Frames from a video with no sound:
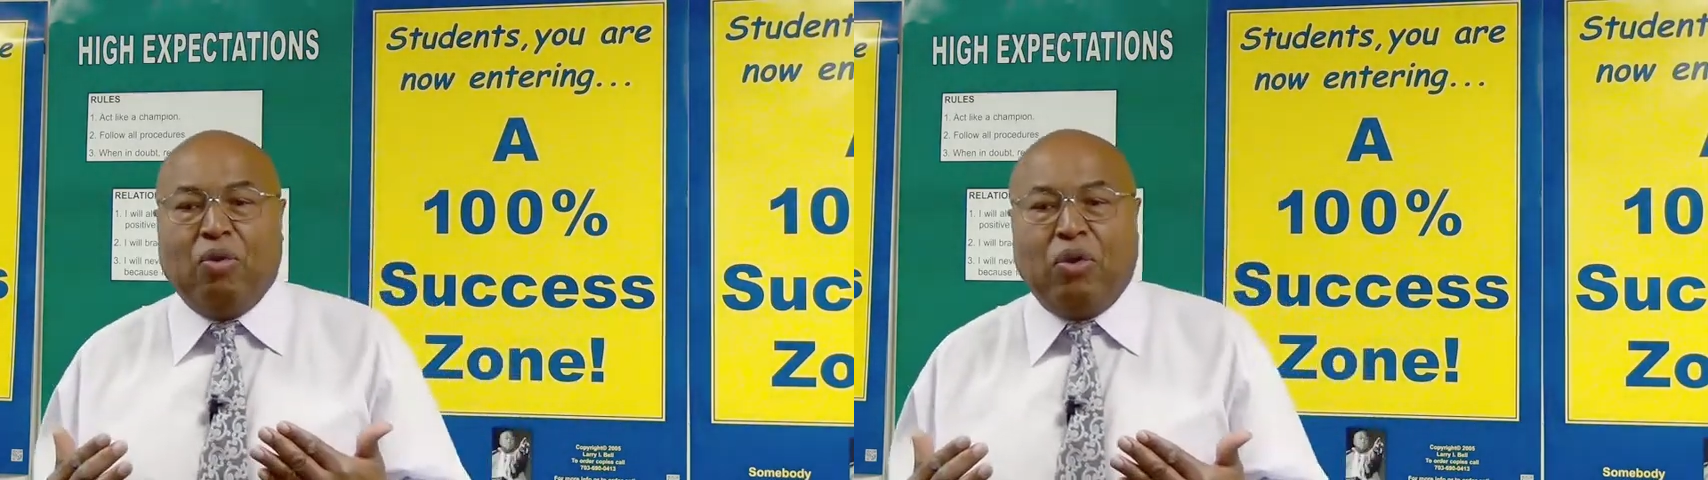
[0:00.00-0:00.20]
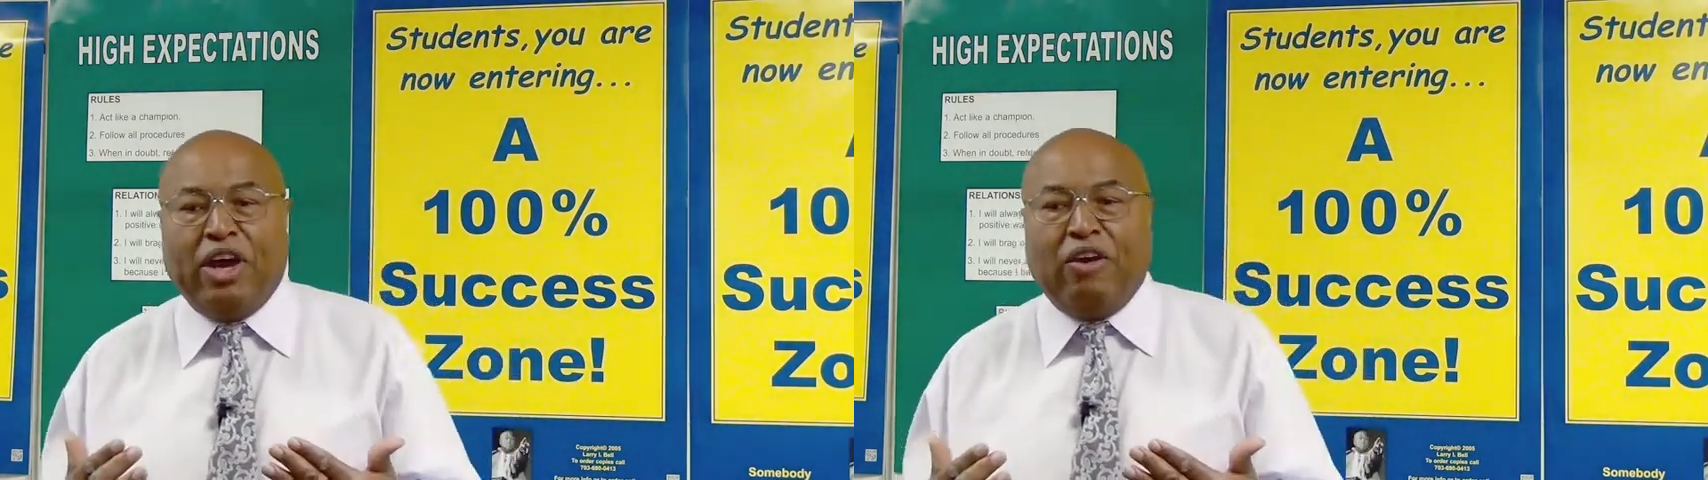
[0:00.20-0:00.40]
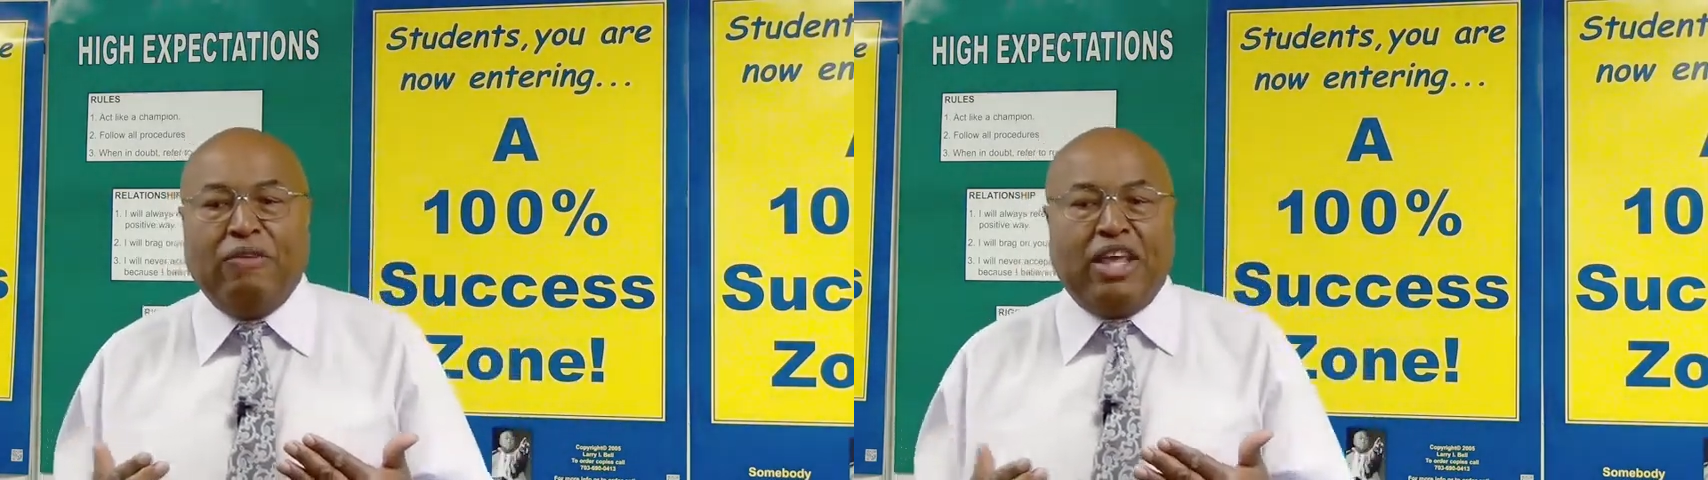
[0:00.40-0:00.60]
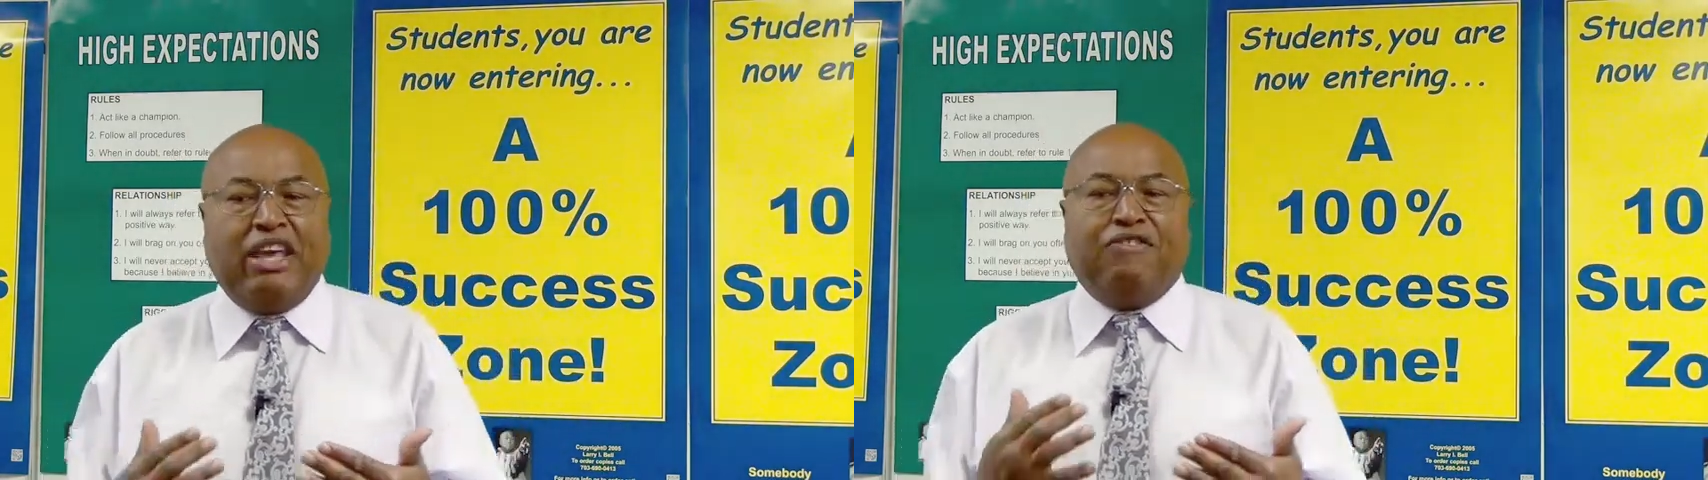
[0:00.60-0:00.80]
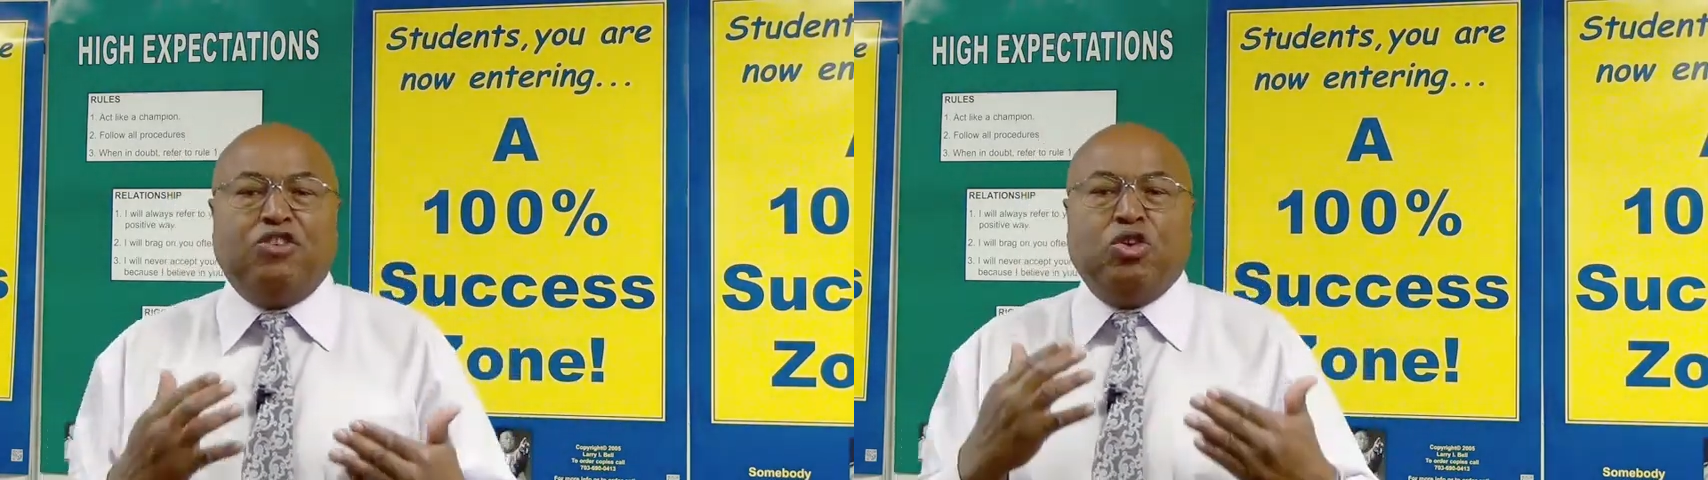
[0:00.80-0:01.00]
Well,
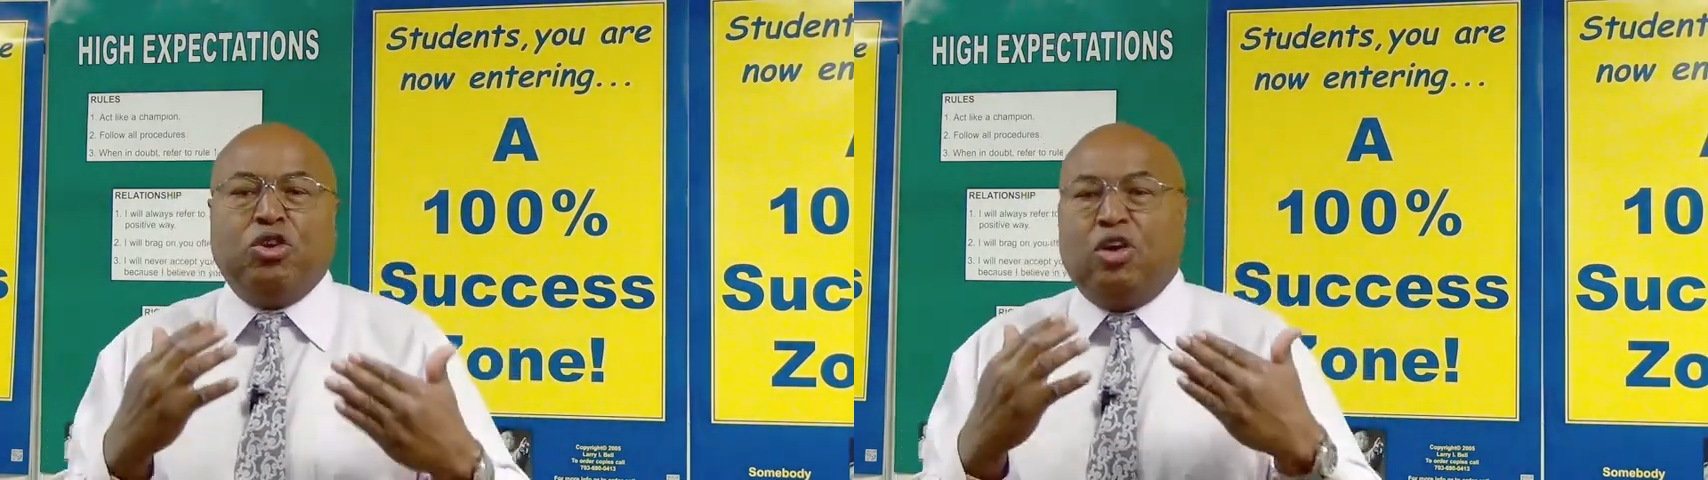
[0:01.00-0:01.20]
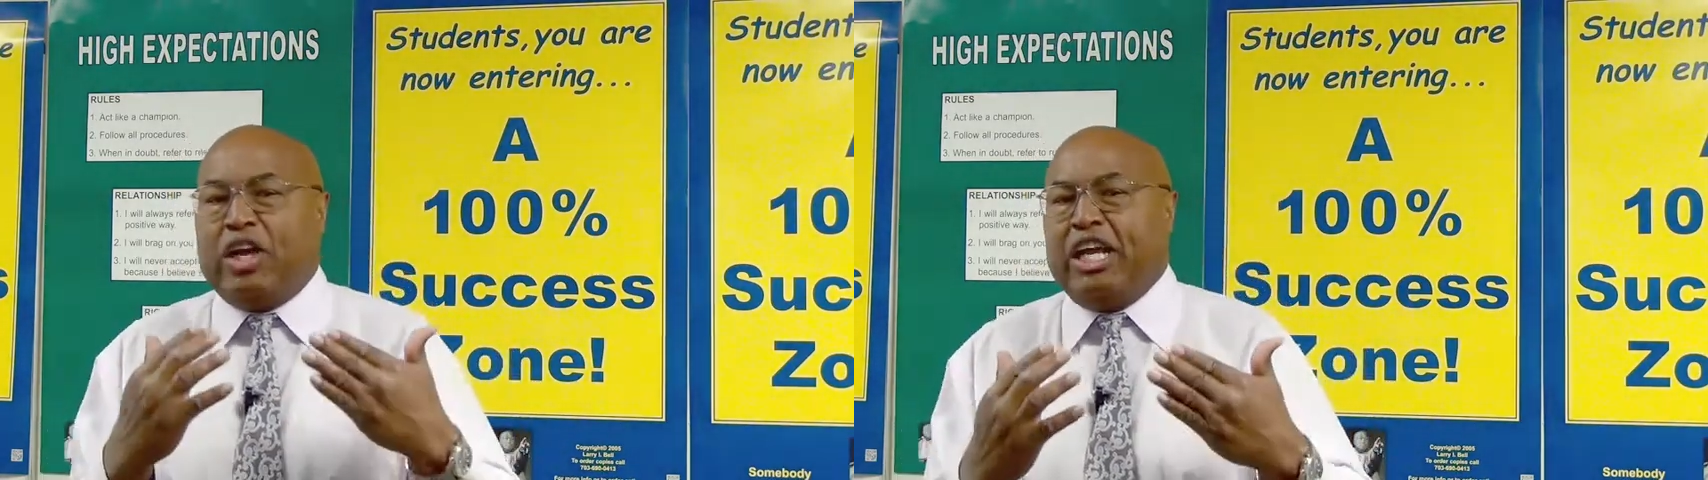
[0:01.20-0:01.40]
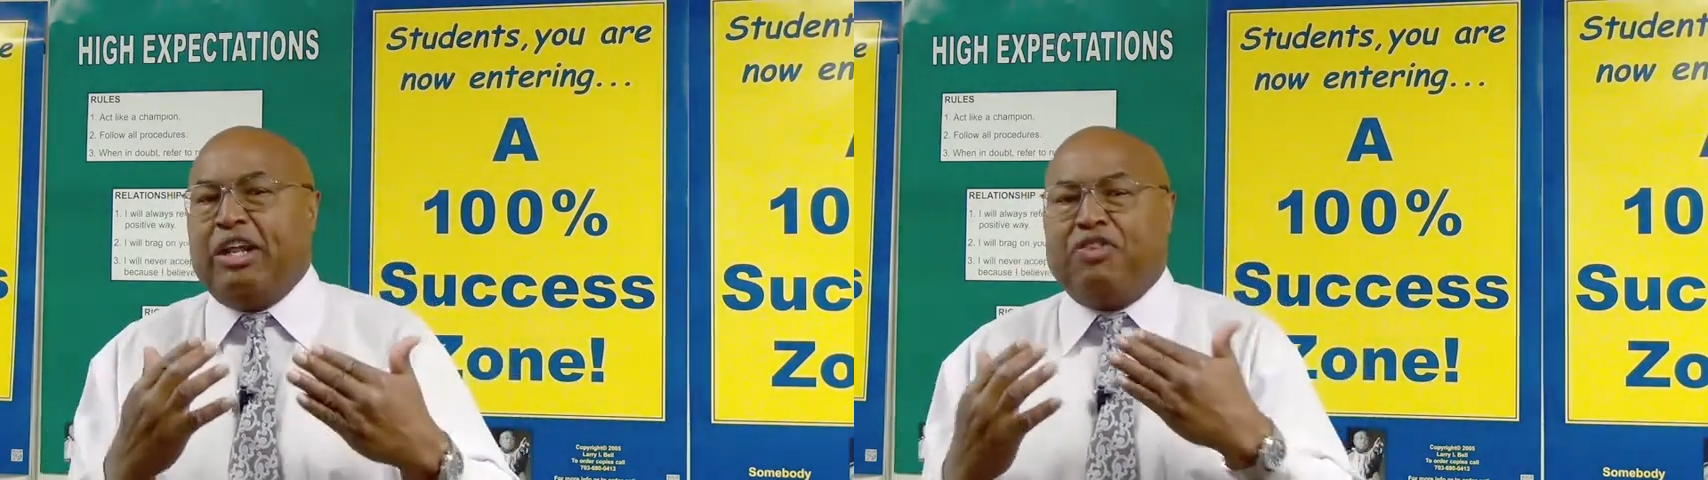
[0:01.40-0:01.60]
if you look at the